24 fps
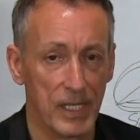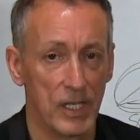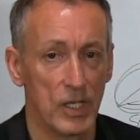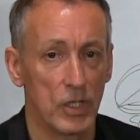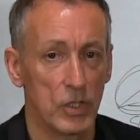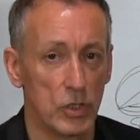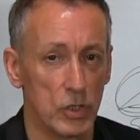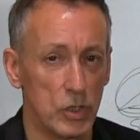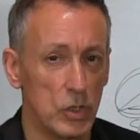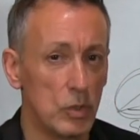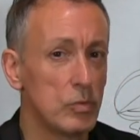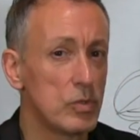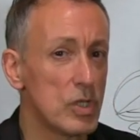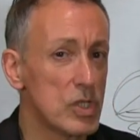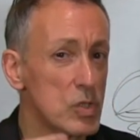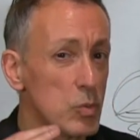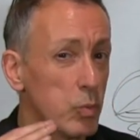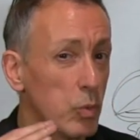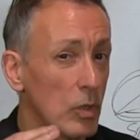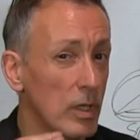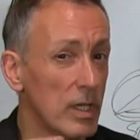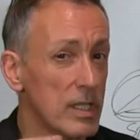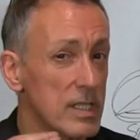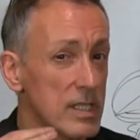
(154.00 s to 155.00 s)
You just
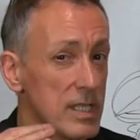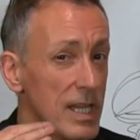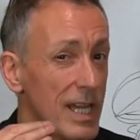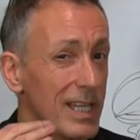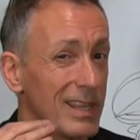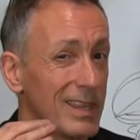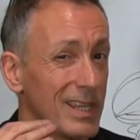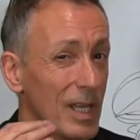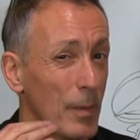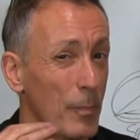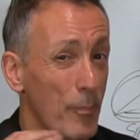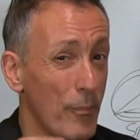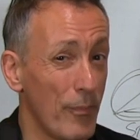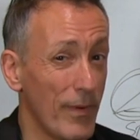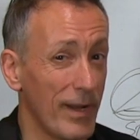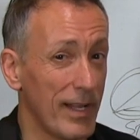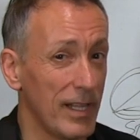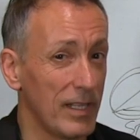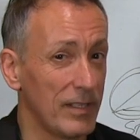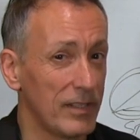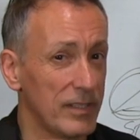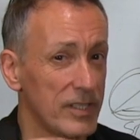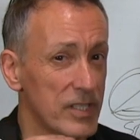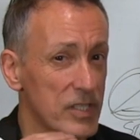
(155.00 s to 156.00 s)
want to take that
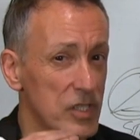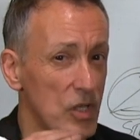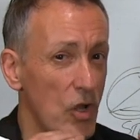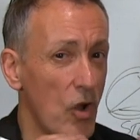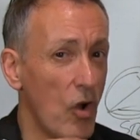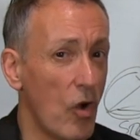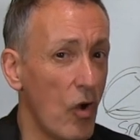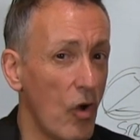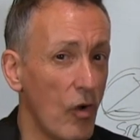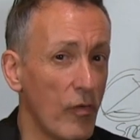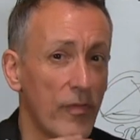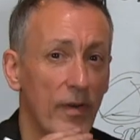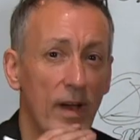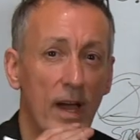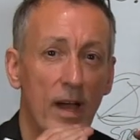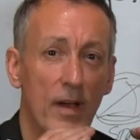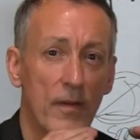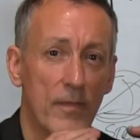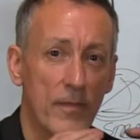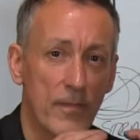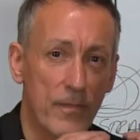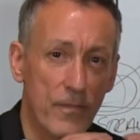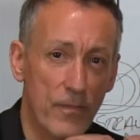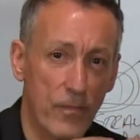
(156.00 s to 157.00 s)
brittleness off a
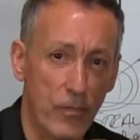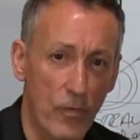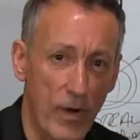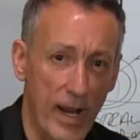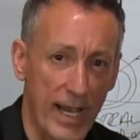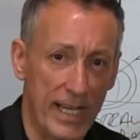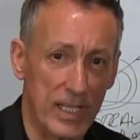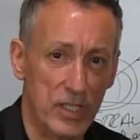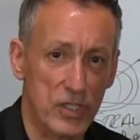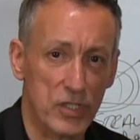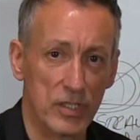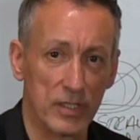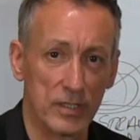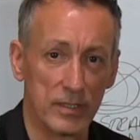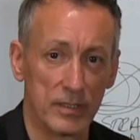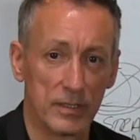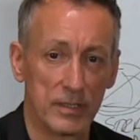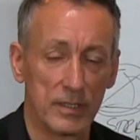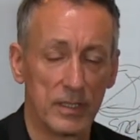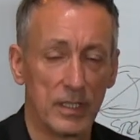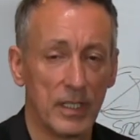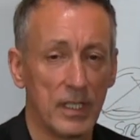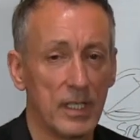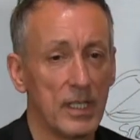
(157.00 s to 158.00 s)
fraction
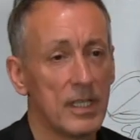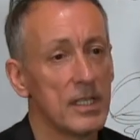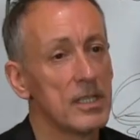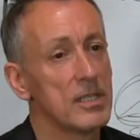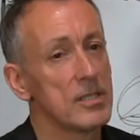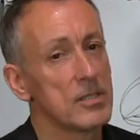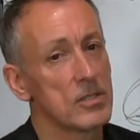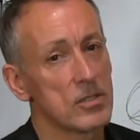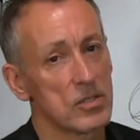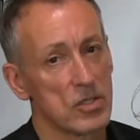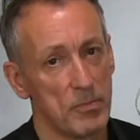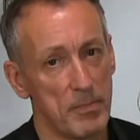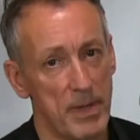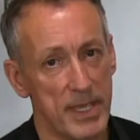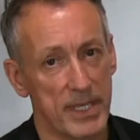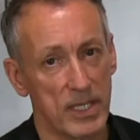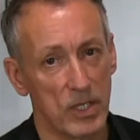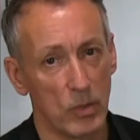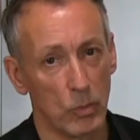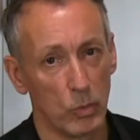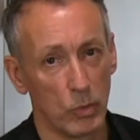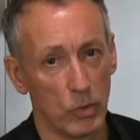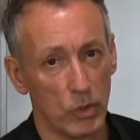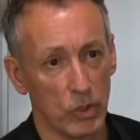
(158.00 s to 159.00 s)
to make it
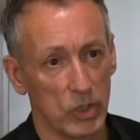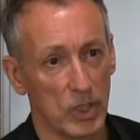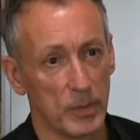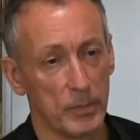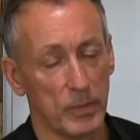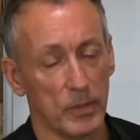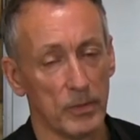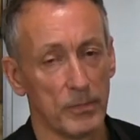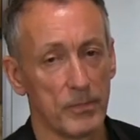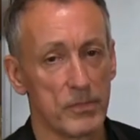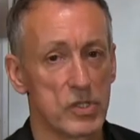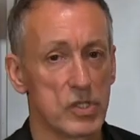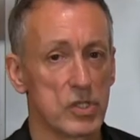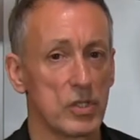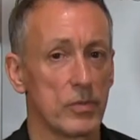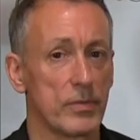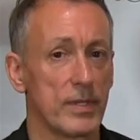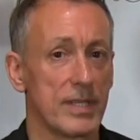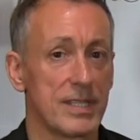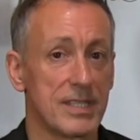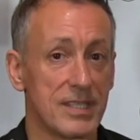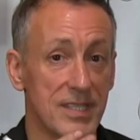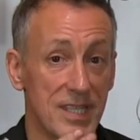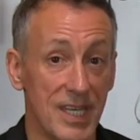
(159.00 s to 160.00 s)
workable, so the
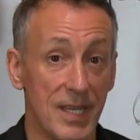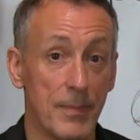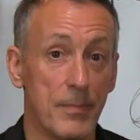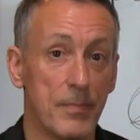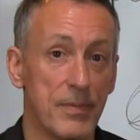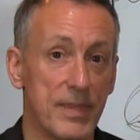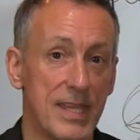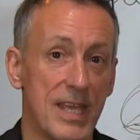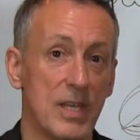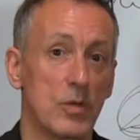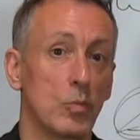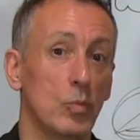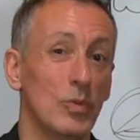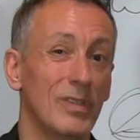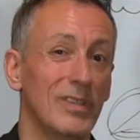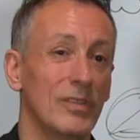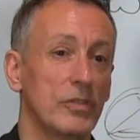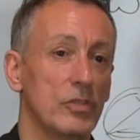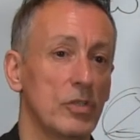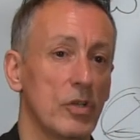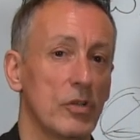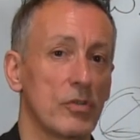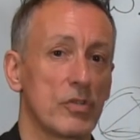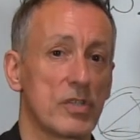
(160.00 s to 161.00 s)
tip then will
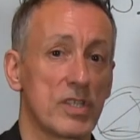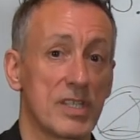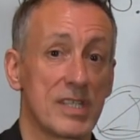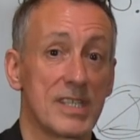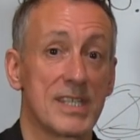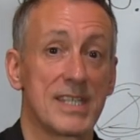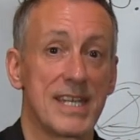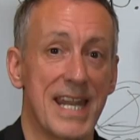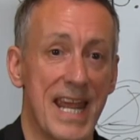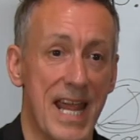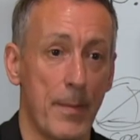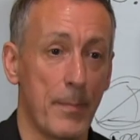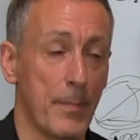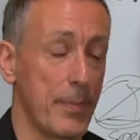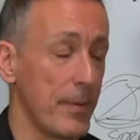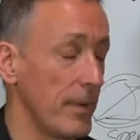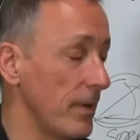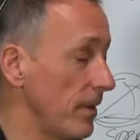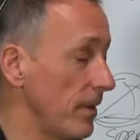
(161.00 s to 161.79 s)
not snap.